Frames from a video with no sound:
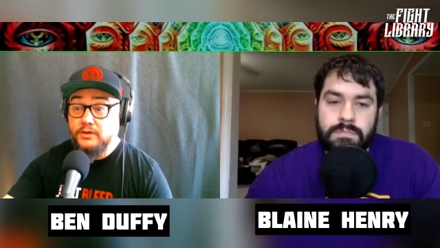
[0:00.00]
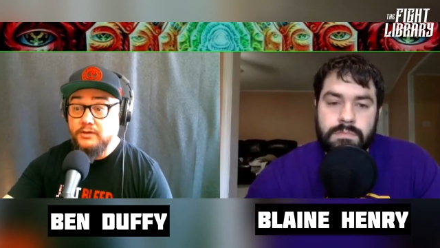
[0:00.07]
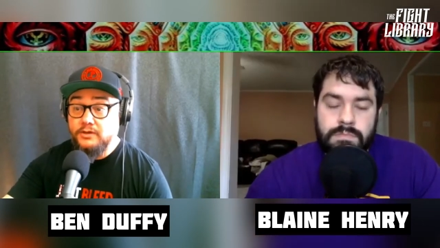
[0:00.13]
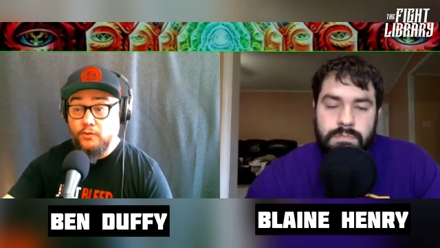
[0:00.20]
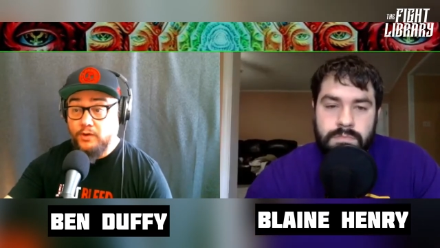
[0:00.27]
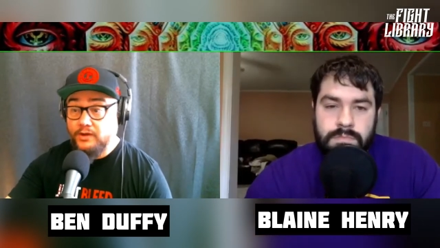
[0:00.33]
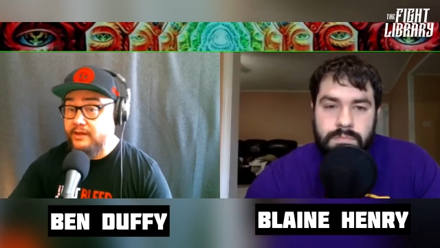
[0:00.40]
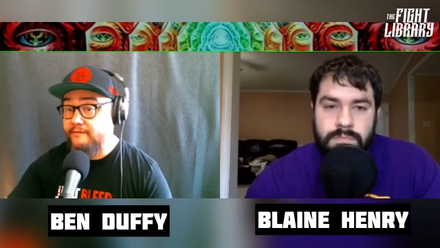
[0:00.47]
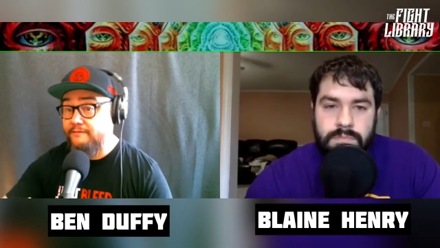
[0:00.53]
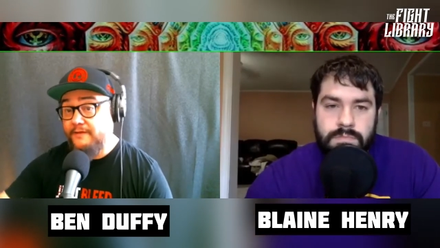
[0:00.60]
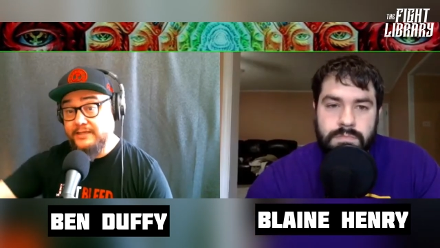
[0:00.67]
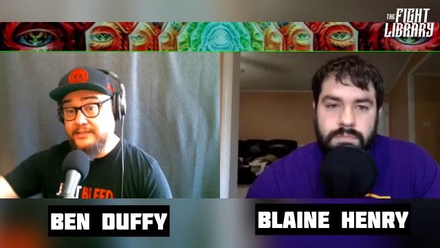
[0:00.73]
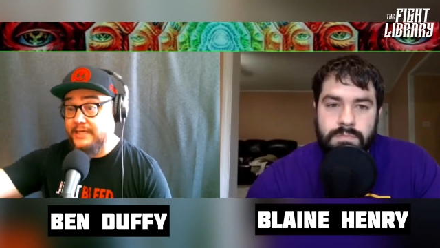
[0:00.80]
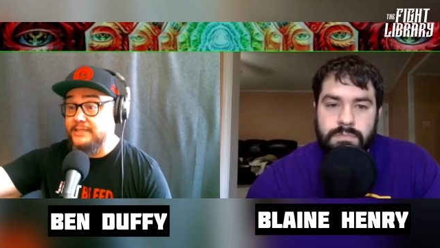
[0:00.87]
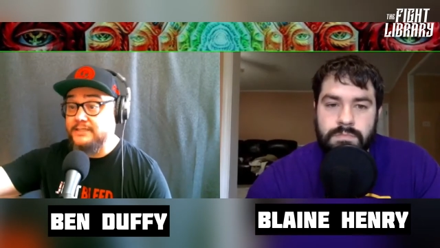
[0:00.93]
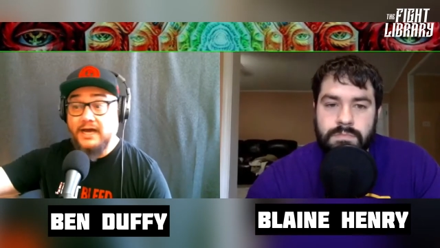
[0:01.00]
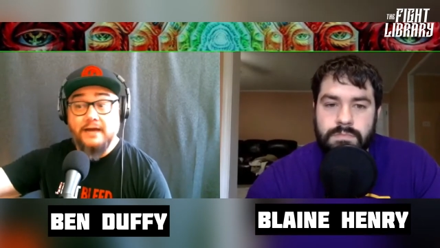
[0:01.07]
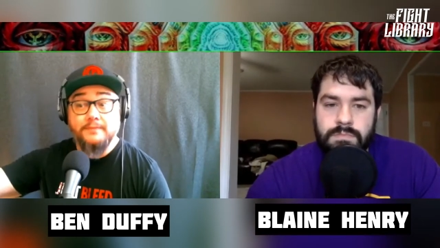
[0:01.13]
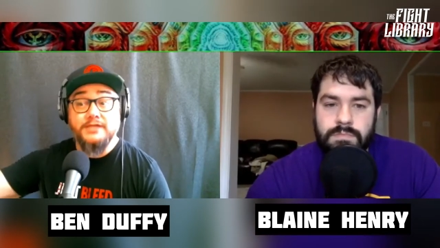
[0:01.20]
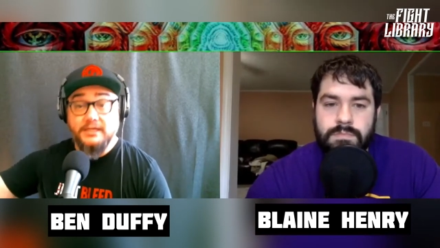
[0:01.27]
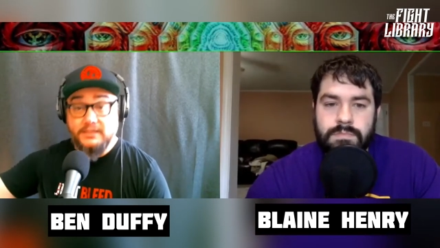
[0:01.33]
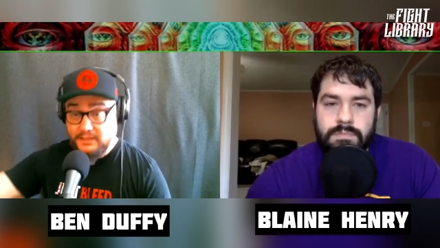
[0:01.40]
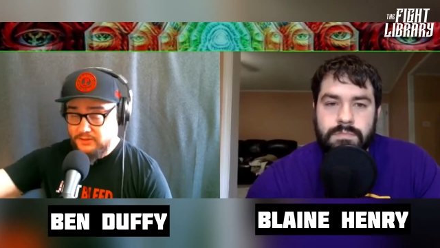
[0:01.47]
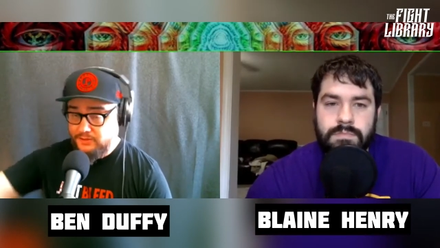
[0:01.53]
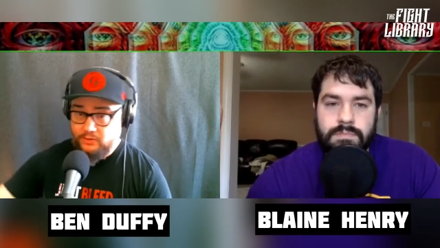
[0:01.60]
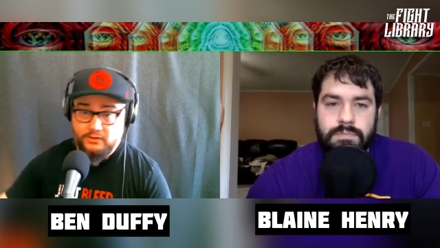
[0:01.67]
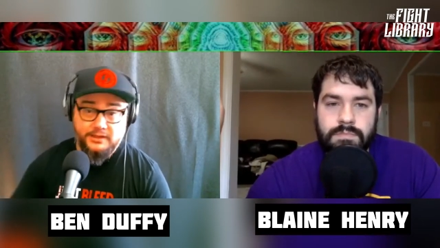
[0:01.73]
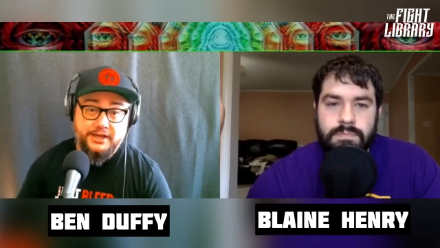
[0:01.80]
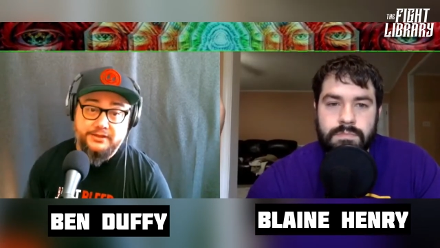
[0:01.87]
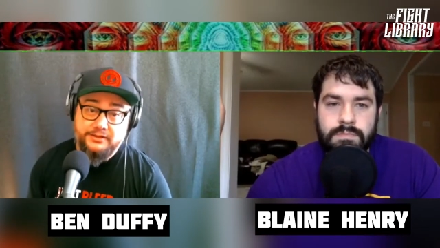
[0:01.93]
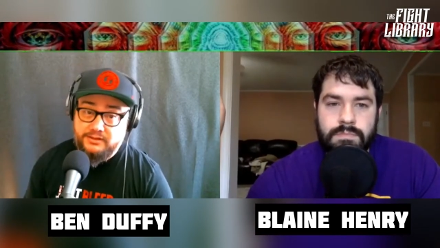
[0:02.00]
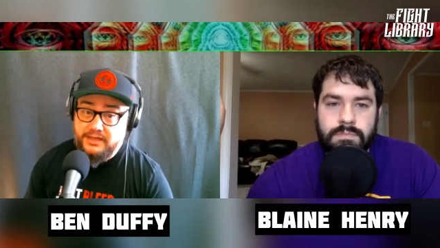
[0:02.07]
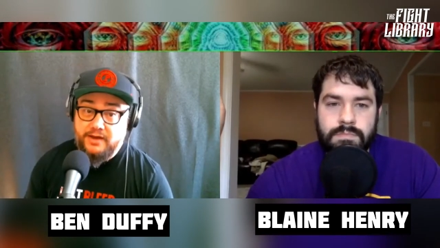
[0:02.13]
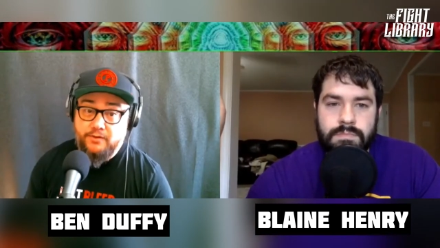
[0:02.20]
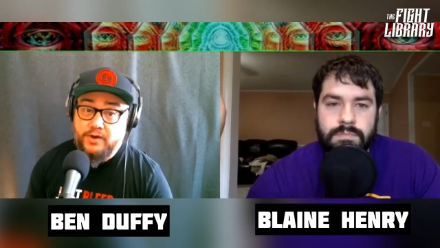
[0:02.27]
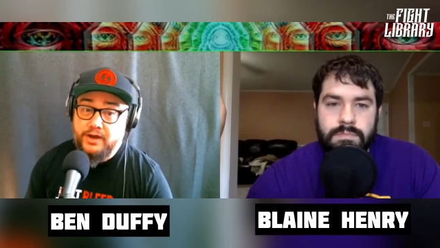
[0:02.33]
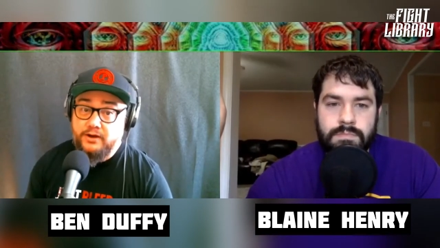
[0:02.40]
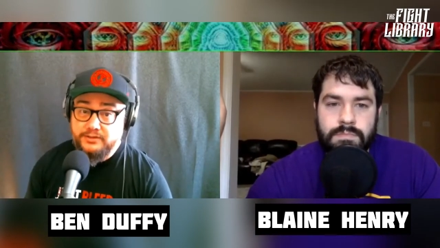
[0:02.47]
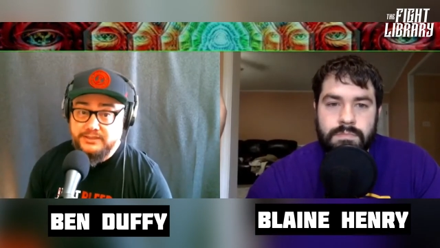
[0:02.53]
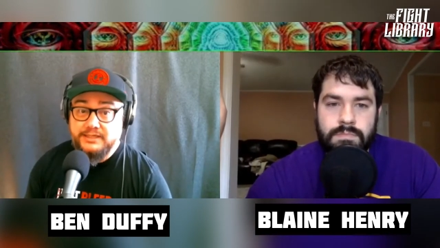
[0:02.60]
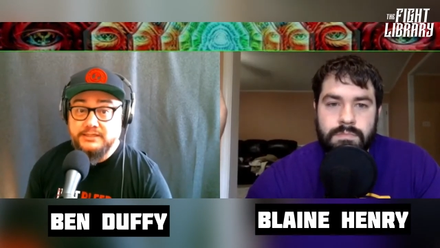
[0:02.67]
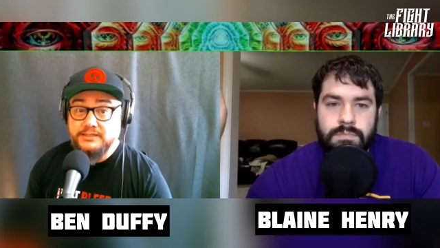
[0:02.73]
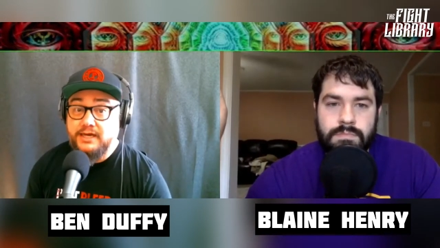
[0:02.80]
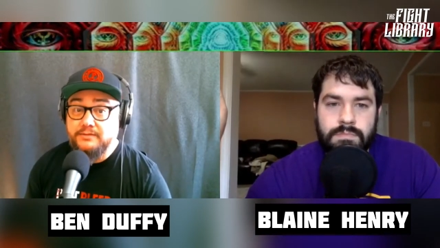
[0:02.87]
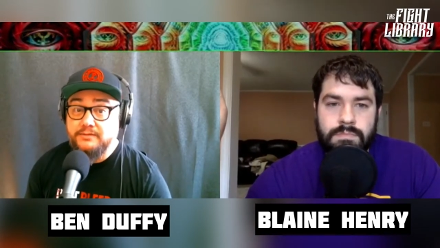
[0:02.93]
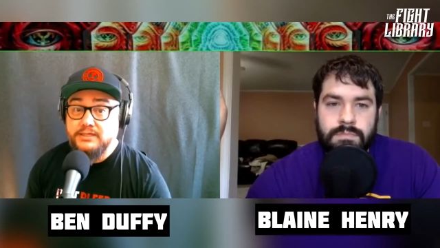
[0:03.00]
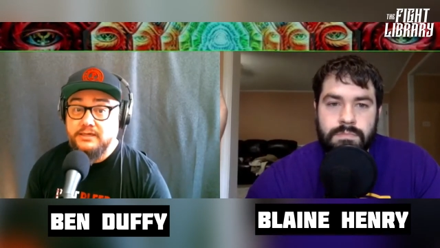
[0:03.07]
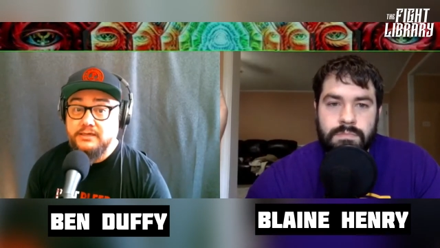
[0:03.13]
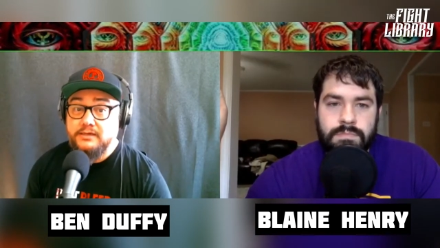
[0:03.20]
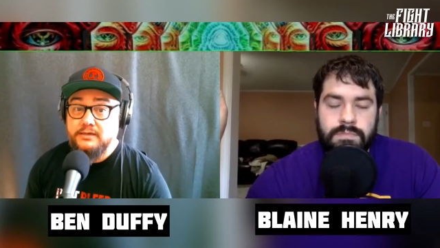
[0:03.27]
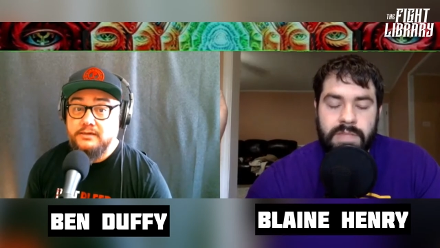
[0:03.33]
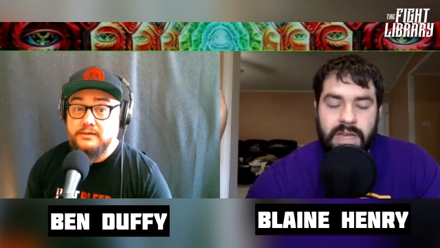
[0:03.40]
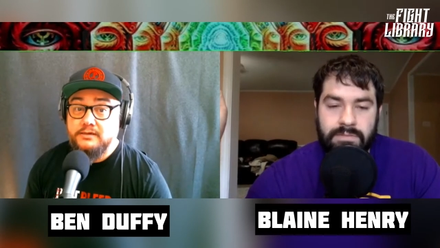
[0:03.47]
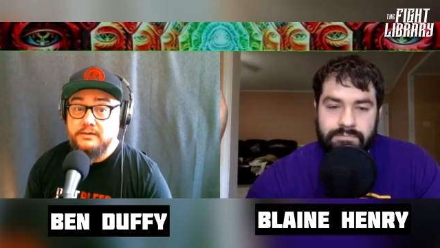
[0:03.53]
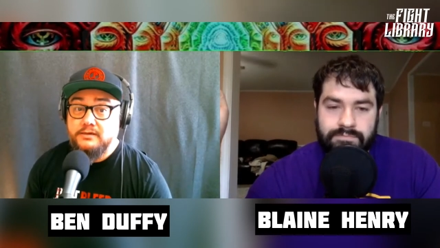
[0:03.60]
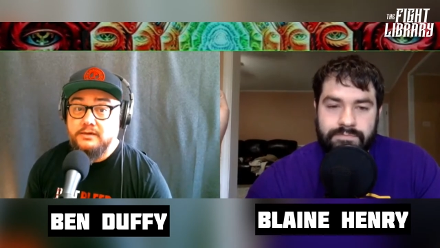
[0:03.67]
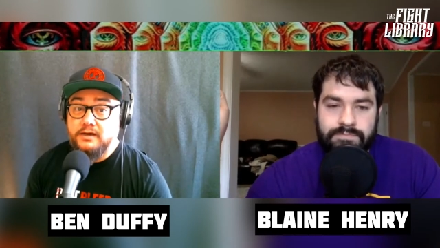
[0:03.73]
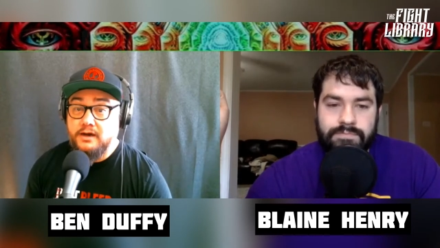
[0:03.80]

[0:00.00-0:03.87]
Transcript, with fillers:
Speaker 1: You run that fight ten times, it doesn't look like that way all ten times. No.